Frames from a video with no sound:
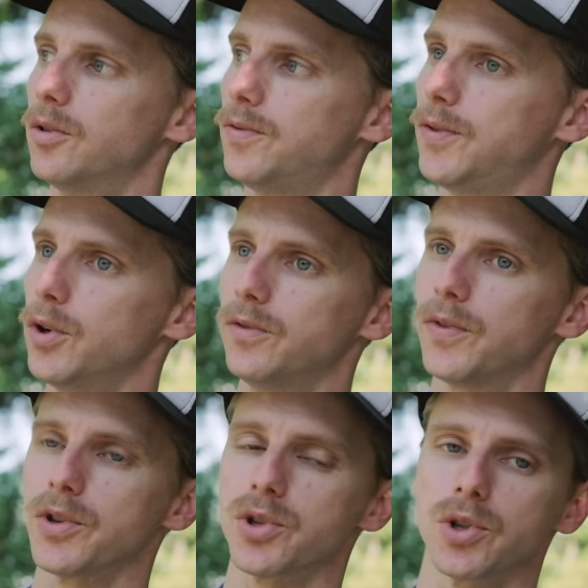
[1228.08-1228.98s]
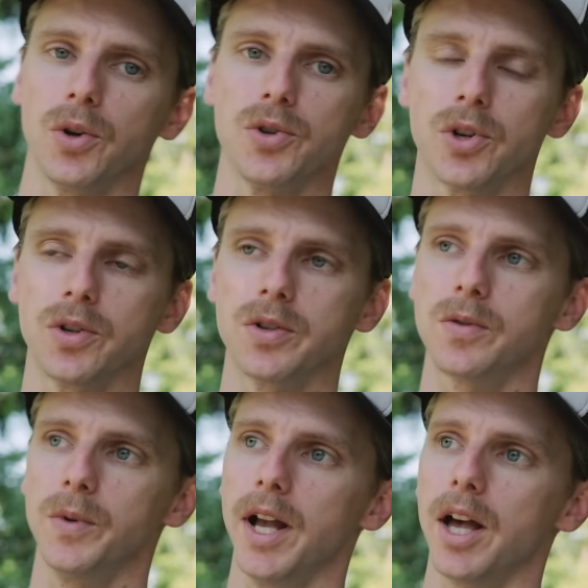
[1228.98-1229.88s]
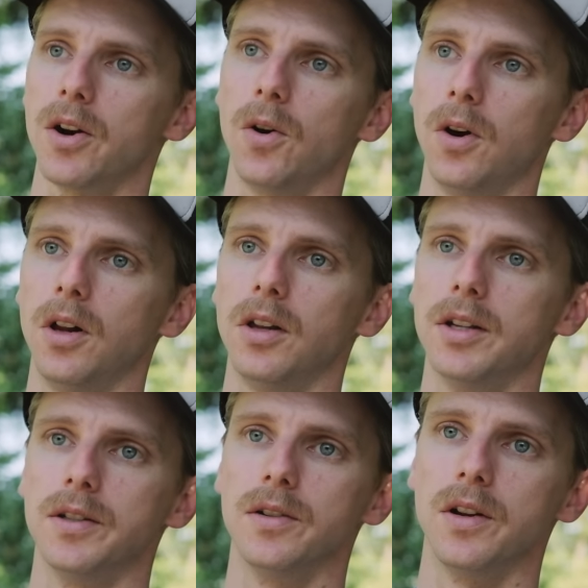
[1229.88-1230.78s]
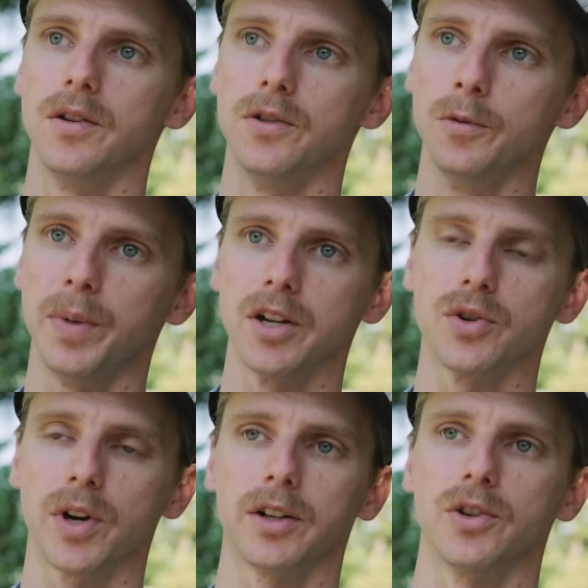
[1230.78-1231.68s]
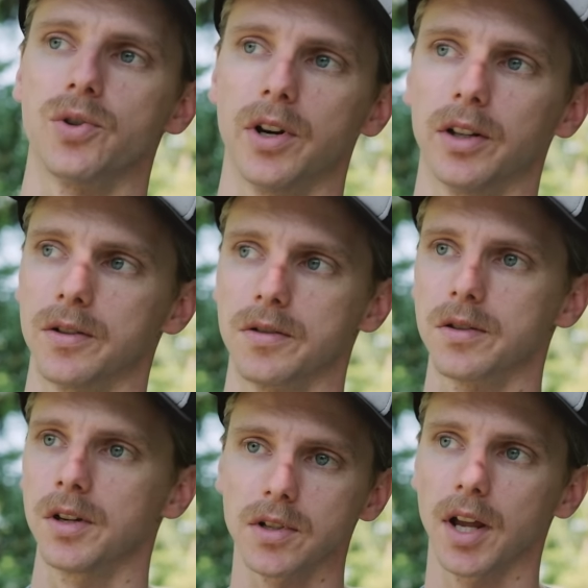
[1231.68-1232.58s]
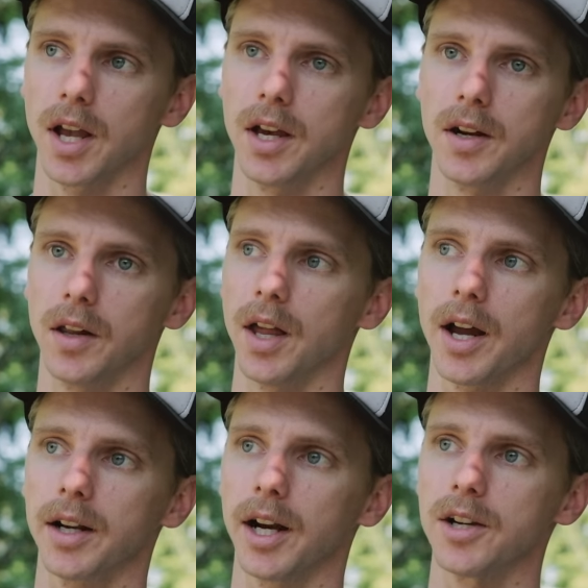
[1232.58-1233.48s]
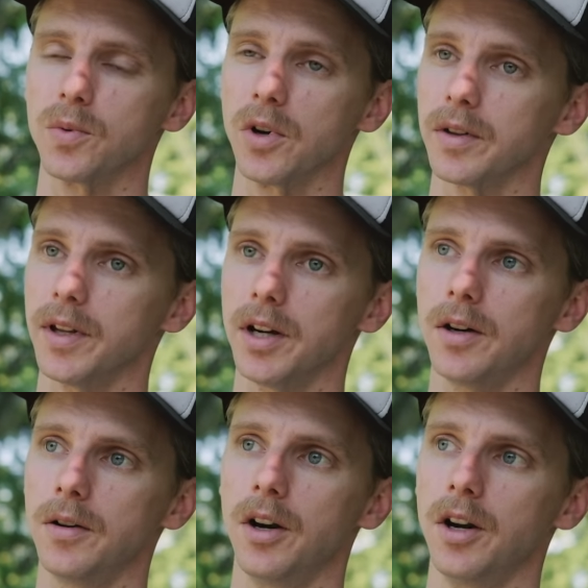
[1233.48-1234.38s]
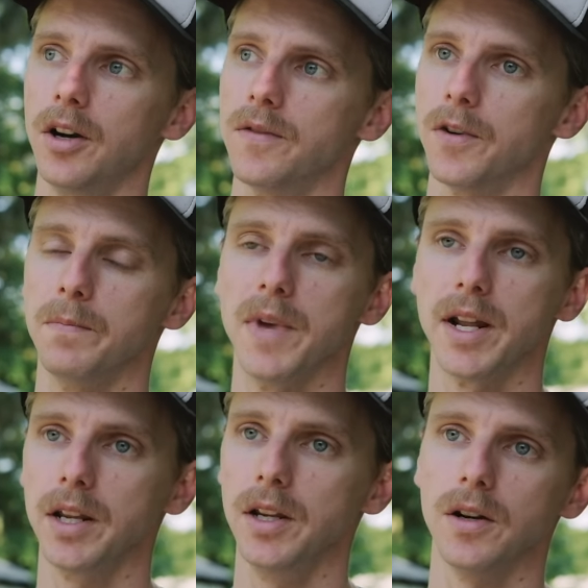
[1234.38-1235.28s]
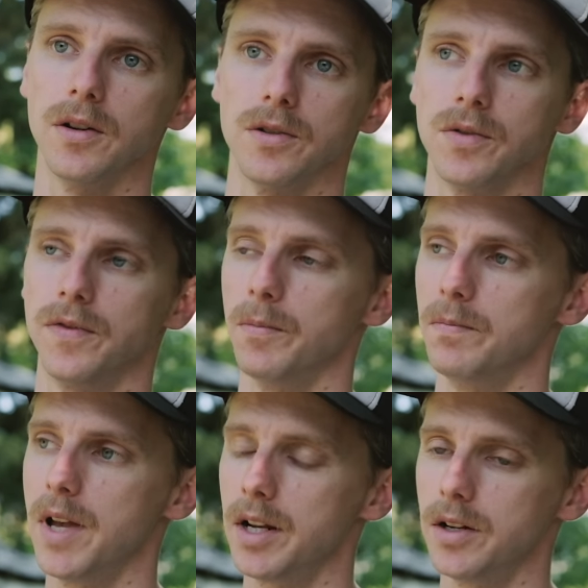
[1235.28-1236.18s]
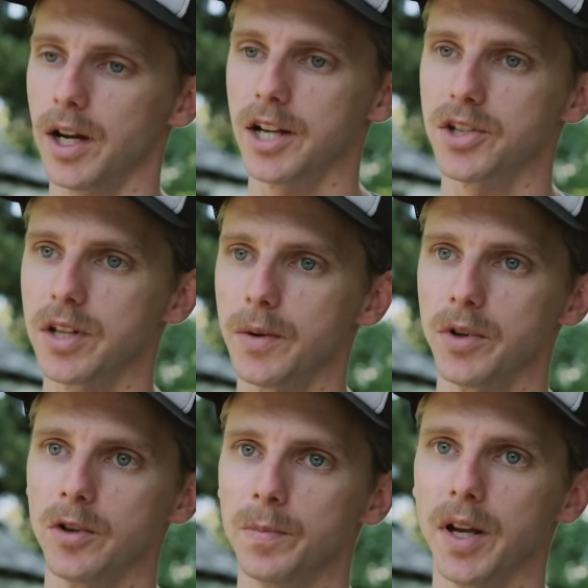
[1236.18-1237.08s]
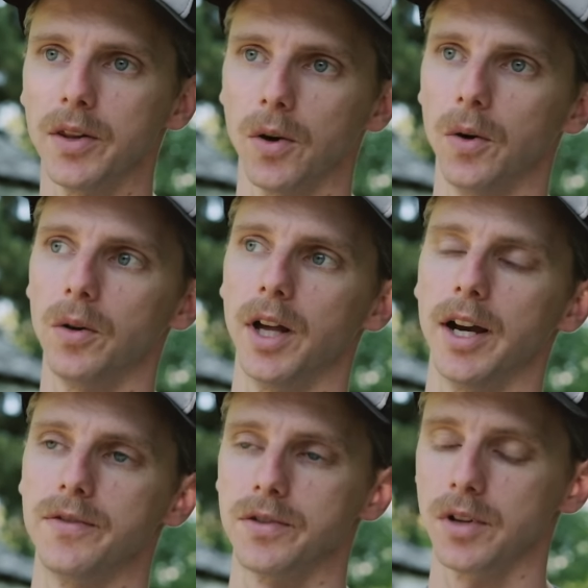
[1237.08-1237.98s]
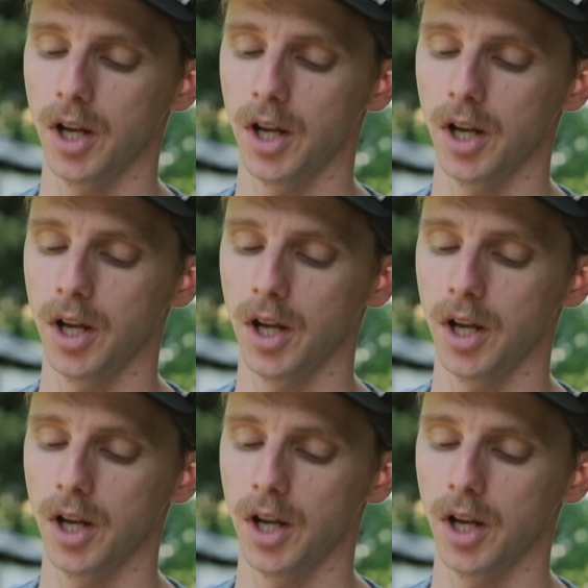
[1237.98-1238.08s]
food for the soldiers. We had it all in New Penn tractor trailers. And a lot of guys worked there for many years. For many guys stayed with New Penn their whole lives.